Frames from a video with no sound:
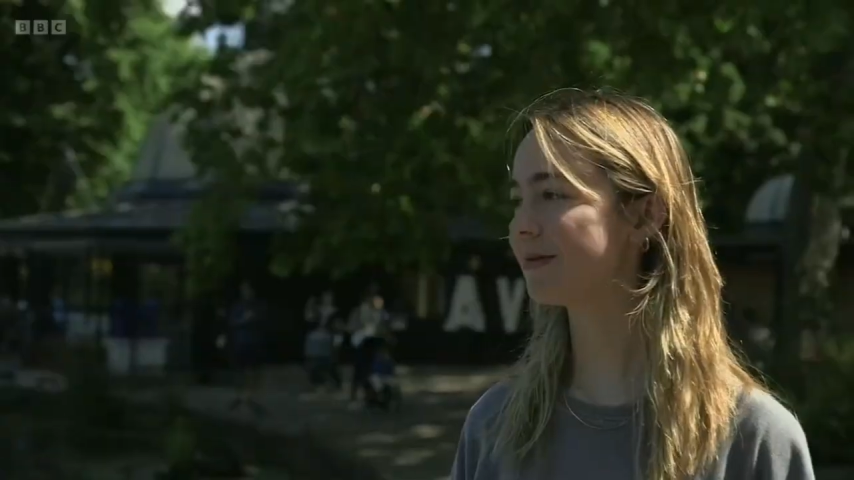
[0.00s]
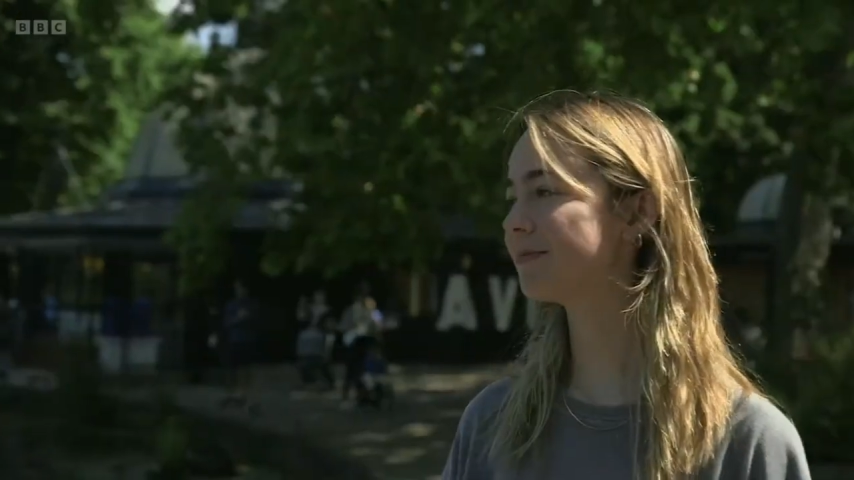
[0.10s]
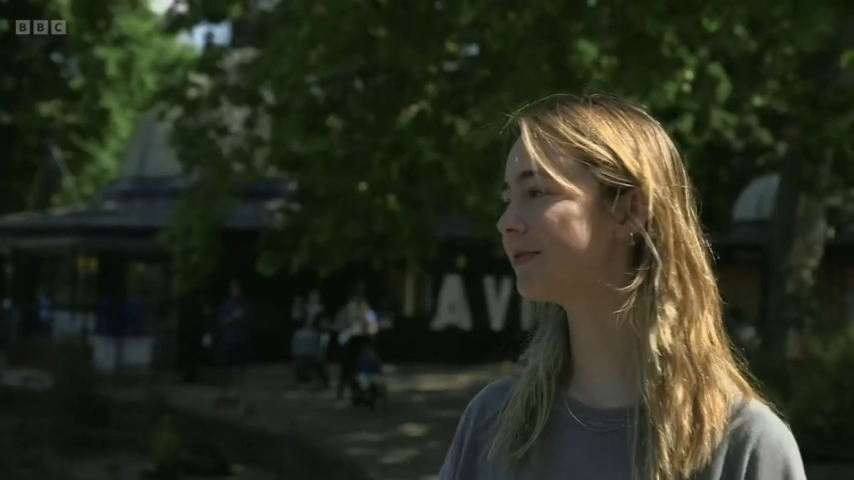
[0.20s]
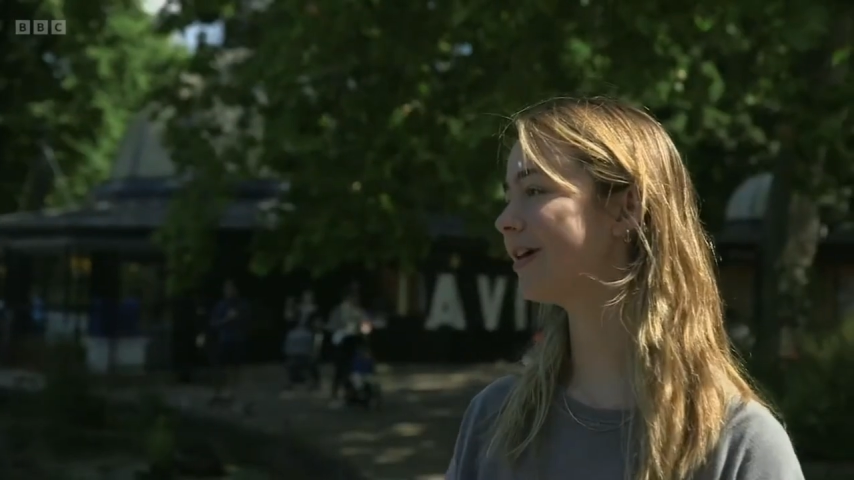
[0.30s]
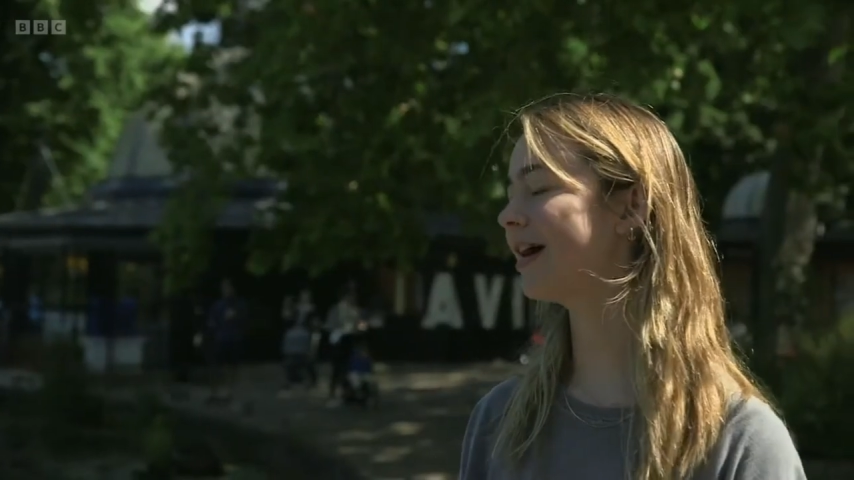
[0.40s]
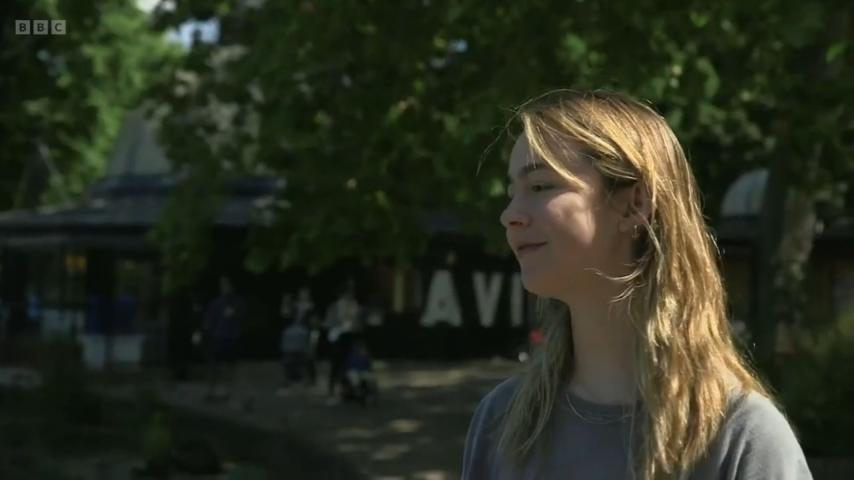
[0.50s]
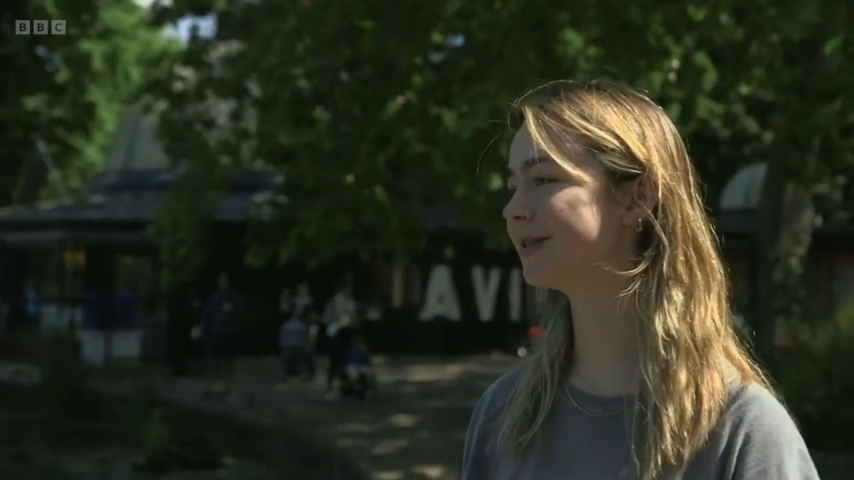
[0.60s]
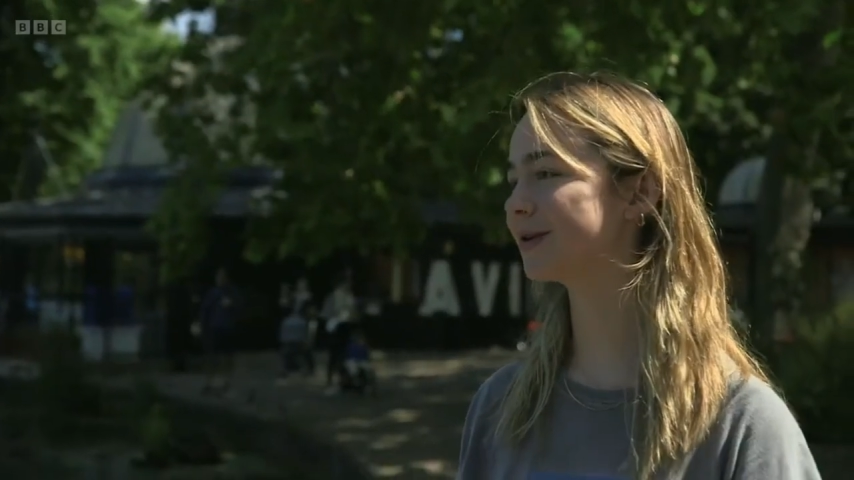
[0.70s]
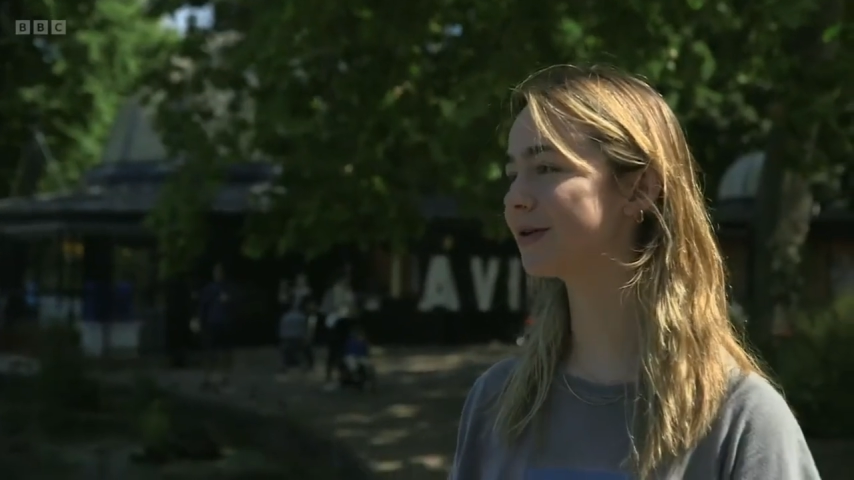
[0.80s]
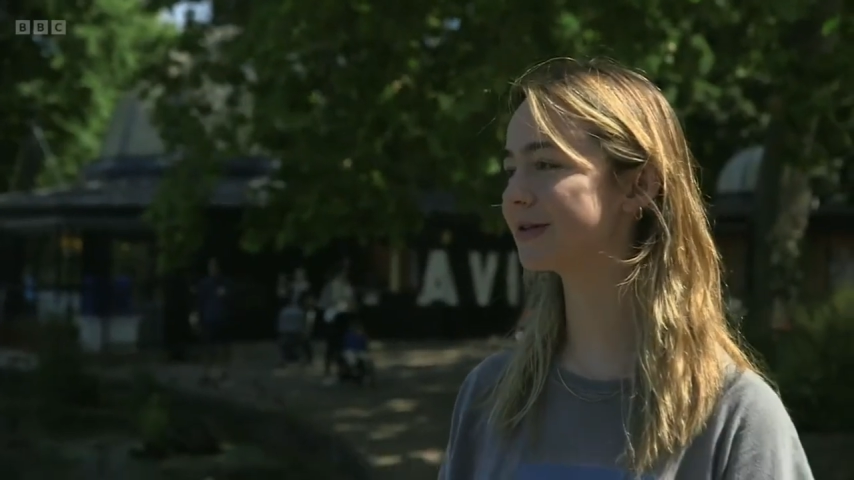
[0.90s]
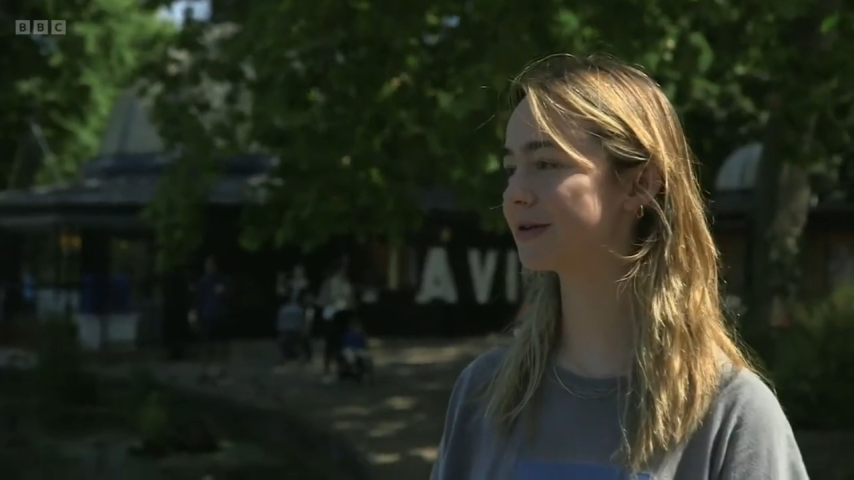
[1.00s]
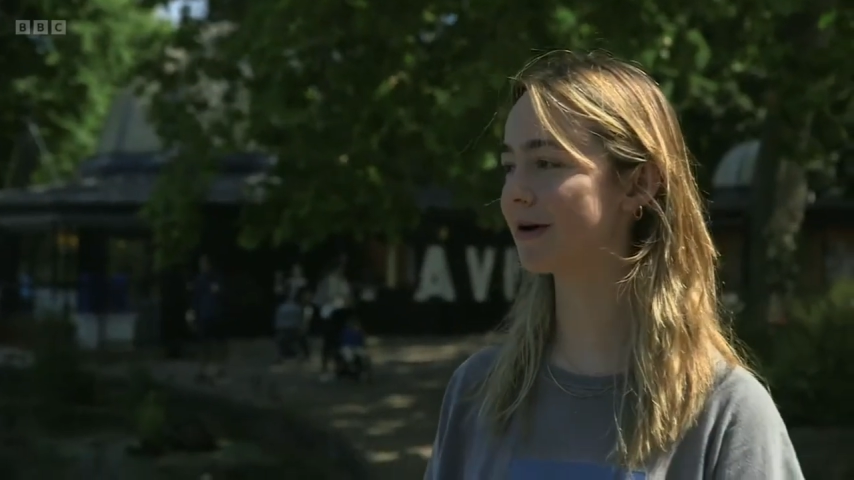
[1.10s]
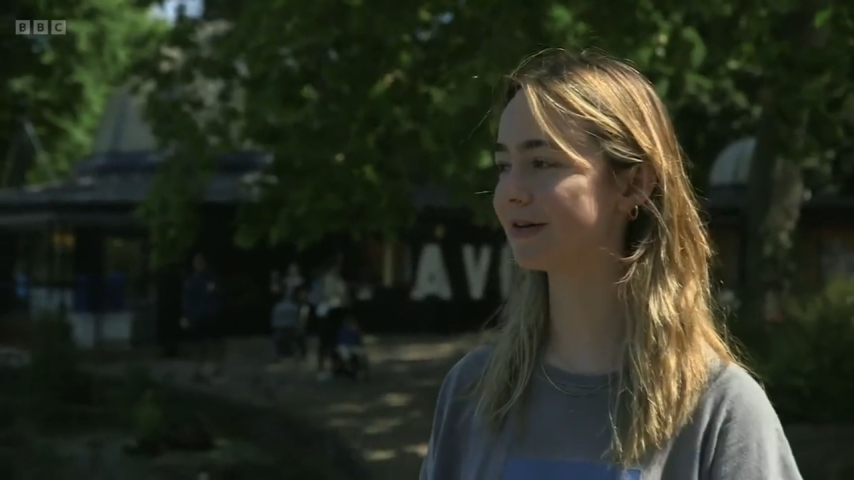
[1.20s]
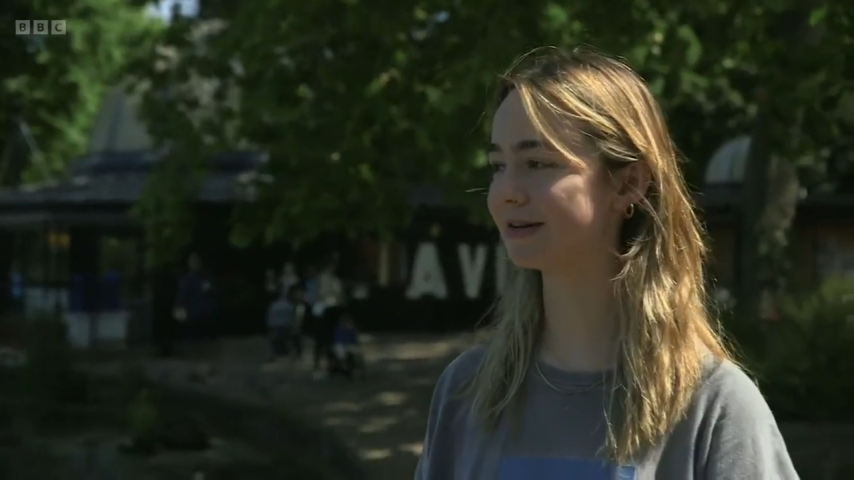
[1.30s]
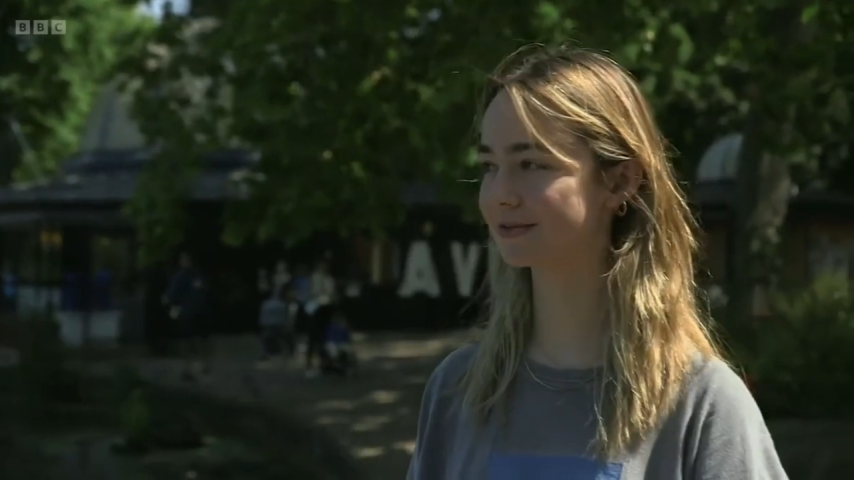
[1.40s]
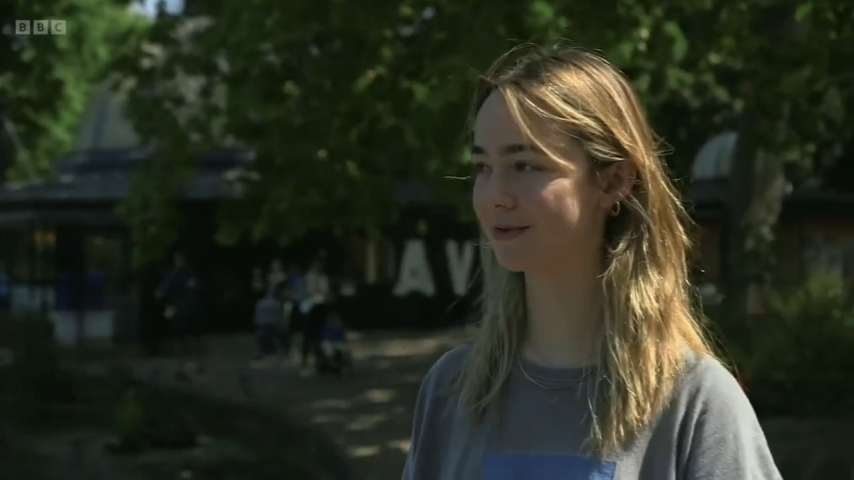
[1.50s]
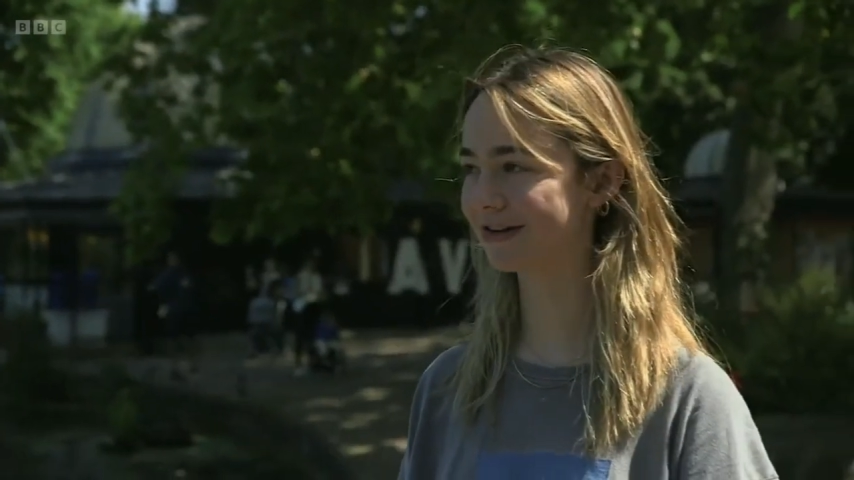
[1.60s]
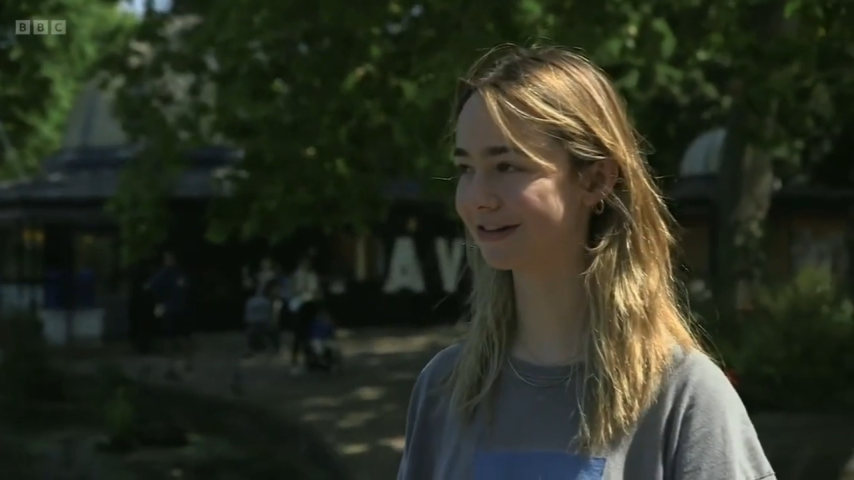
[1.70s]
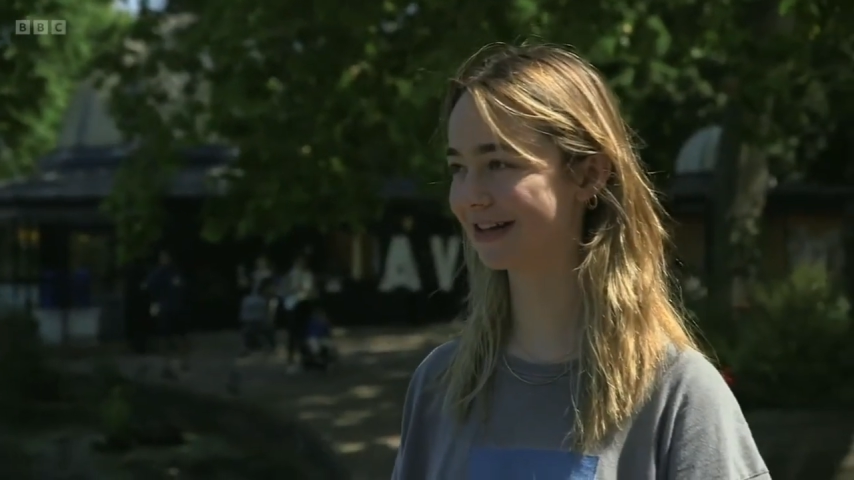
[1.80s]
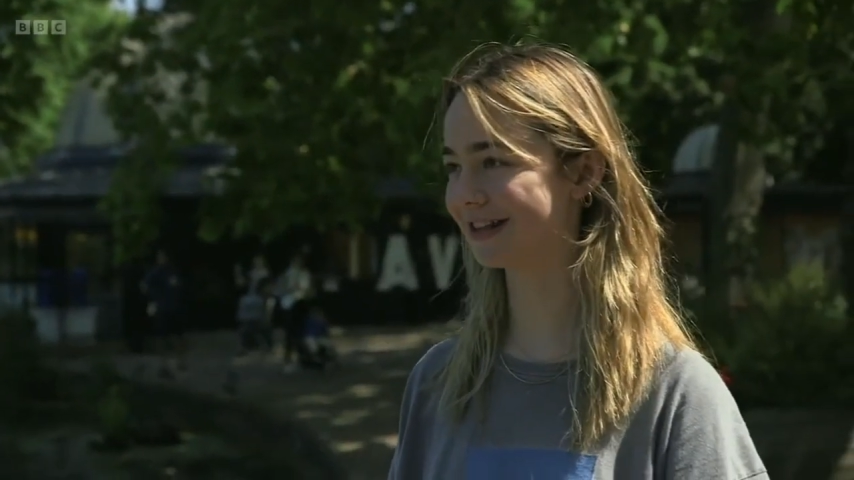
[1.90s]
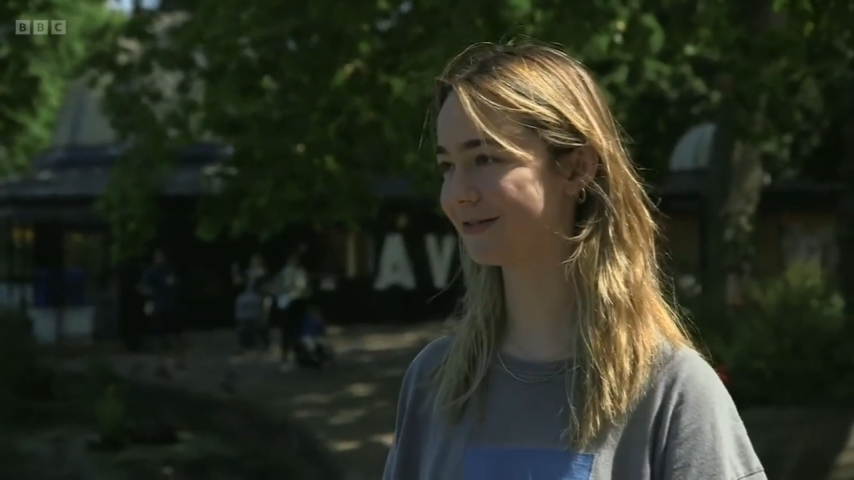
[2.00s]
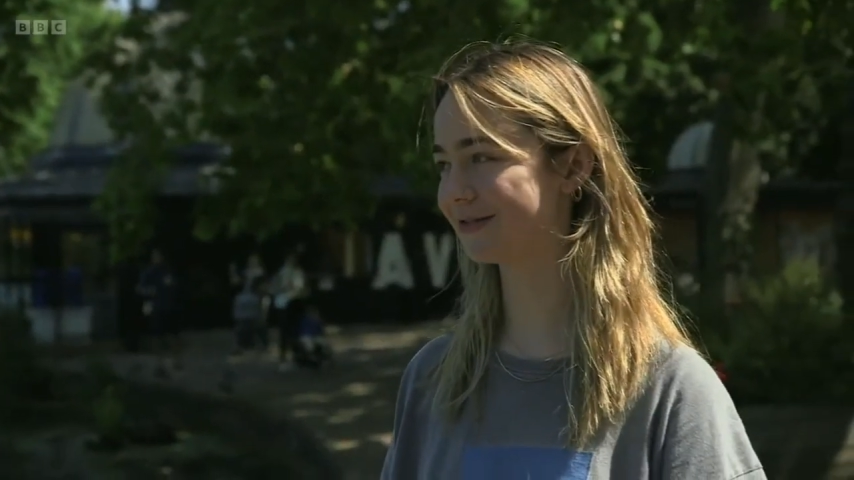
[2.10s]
The people that I've been talking to about it as well, like,